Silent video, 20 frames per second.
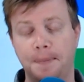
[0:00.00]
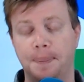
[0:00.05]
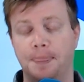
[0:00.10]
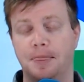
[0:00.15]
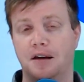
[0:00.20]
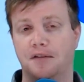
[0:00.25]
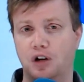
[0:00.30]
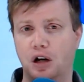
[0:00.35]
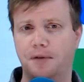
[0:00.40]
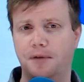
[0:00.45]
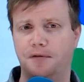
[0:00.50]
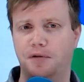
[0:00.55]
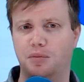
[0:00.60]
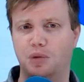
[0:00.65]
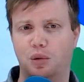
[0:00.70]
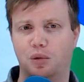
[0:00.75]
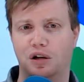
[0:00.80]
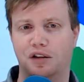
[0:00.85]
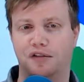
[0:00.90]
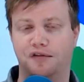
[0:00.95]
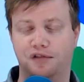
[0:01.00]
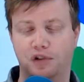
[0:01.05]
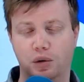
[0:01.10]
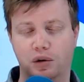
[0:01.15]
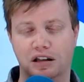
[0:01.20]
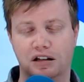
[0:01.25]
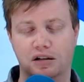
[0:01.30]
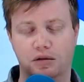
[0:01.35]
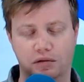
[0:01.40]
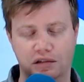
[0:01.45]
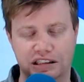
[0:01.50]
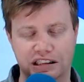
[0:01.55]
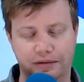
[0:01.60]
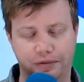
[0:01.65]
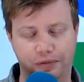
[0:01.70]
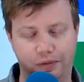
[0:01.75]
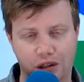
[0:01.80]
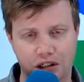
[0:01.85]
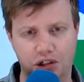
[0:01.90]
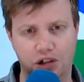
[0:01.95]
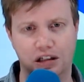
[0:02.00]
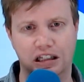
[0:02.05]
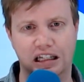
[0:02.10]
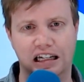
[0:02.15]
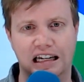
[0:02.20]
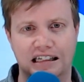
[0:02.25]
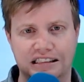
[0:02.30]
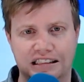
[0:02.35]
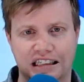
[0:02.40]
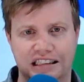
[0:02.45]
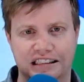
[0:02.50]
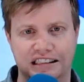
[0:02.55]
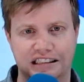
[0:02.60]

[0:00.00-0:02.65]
if you're not familiar with Fluid, it was originally announced as the